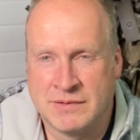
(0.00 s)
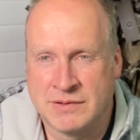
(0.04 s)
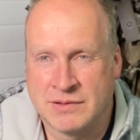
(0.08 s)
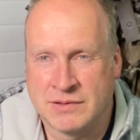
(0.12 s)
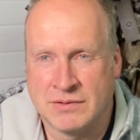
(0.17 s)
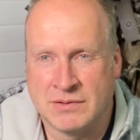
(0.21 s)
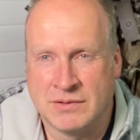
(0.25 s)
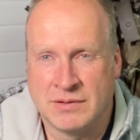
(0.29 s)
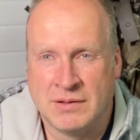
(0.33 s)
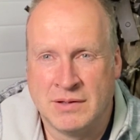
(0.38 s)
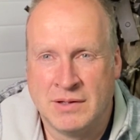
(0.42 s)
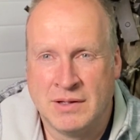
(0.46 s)

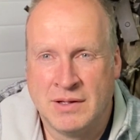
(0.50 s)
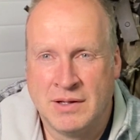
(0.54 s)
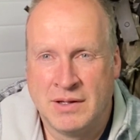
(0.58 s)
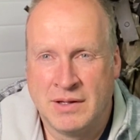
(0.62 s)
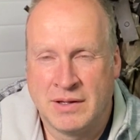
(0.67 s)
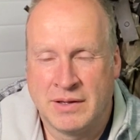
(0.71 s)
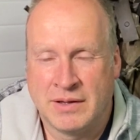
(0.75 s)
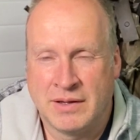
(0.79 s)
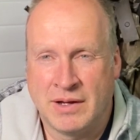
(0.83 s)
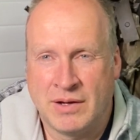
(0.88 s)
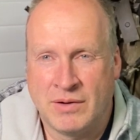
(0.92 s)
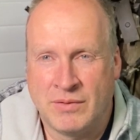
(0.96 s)
So
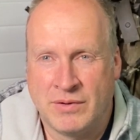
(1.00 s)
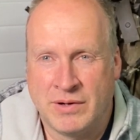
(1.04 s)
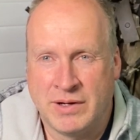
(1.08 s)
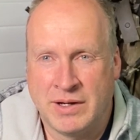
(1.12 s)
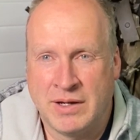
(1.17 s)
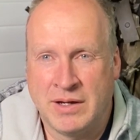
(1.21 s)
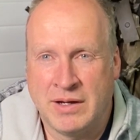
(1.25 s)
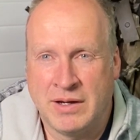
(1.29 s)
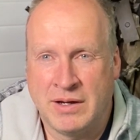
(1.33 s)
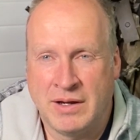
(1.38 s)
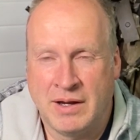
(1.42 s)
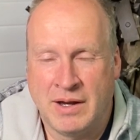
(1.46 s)
that
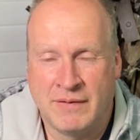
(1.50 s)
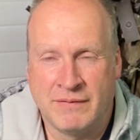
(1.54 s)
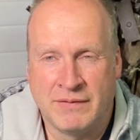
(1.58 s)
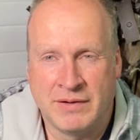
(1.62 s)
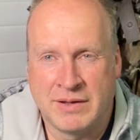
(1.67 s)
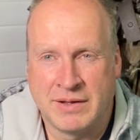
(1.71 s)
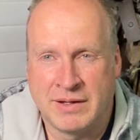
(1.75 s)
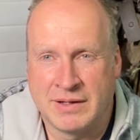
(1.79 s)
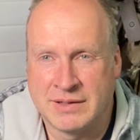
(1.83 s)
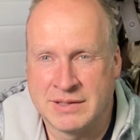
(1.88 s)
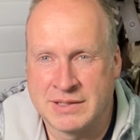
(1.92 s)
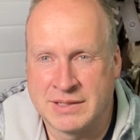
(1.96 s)
way
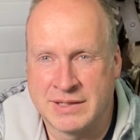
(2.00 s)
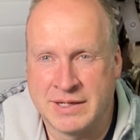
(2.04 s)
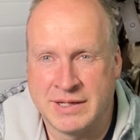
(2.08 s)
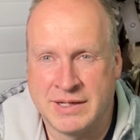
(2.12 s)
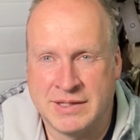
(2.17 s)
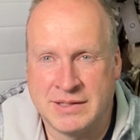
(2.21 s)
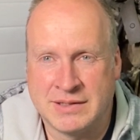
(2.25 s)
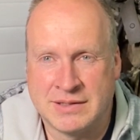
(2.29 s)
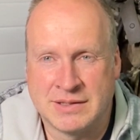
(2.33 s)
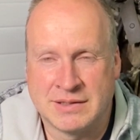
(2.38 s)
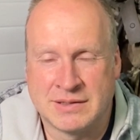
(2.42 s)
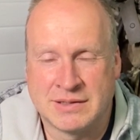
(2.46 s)
everything
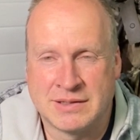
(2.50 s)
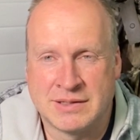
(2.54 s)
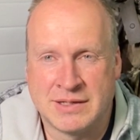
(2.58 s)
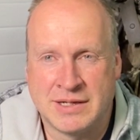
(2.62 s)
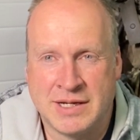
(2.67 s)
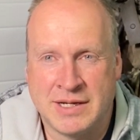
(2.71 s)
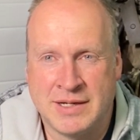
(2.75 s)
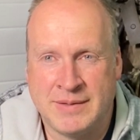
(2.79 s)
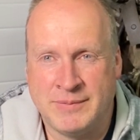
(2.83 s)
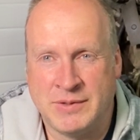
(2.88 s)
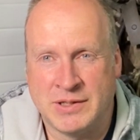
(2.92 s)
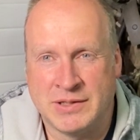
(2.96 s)
stays the
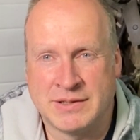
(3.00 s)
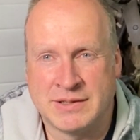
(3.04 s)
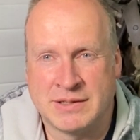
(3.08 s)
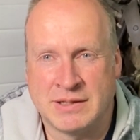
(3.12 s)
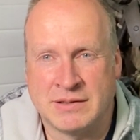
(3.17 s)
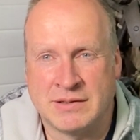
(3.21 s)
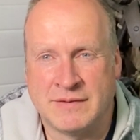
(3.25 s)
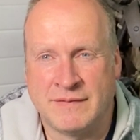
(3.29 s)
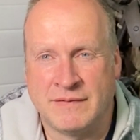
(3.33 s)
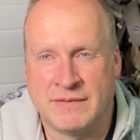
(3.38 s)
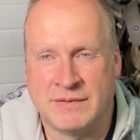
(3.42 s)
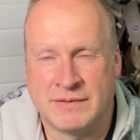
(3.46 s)
same. Your
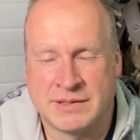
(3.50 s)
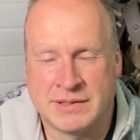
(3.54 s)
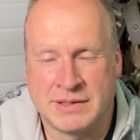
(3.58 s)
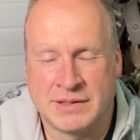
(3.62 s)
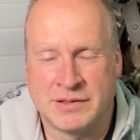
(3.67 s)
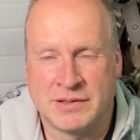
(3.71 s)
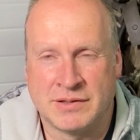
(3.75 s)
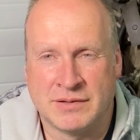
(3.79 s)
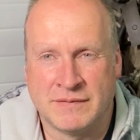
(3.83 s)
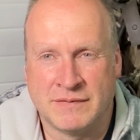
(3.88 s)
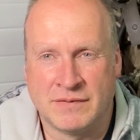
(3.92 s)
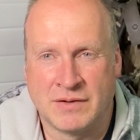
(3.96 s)

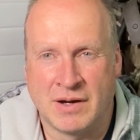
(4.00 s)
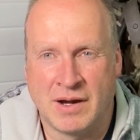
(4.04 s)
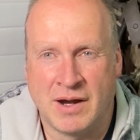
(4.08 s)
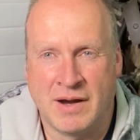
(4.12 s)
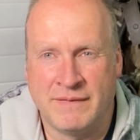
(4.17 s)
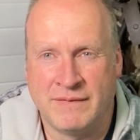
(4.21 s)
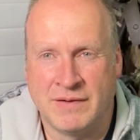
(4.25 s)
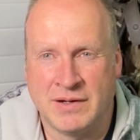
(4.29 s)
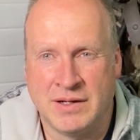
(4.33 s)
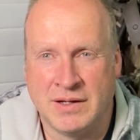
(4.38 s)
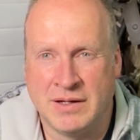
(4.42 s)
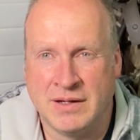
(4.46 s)
center of
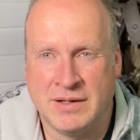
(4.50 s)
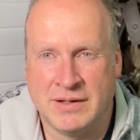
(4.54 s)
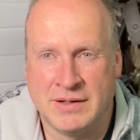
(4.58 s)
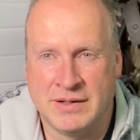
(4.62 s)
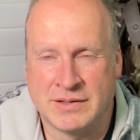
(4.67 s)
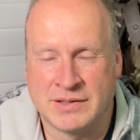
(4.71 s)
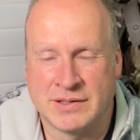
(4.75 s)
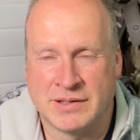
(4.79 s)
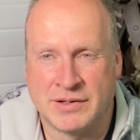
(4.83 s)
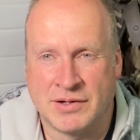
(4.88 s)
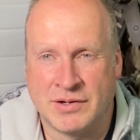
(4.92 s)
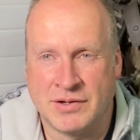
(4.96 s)
gravity
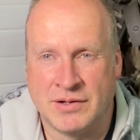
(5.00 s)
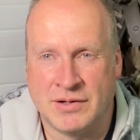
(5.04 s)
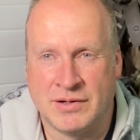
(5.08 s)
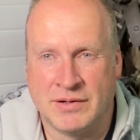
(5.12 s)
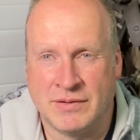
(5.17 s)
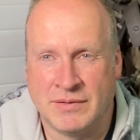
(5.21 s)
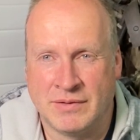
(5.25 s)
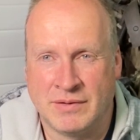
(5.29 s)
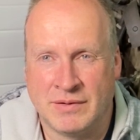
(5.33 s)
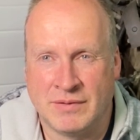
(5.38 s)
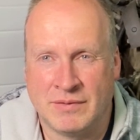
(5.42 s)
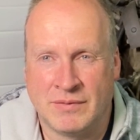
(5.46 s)
isn't
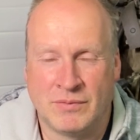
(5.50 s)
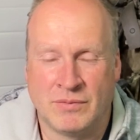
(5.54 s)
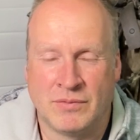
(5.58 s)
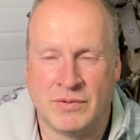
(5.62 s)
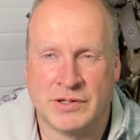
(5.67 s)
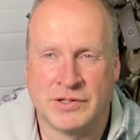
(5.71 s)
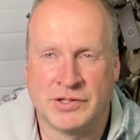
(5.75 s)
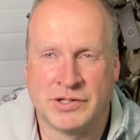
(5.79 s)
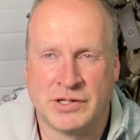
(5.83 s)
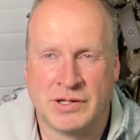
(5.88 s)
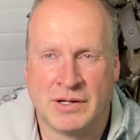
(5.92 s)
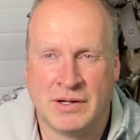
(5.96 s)
hurt,
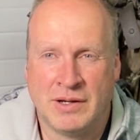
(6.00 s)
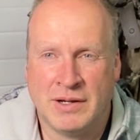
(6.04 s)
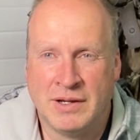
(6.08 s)
which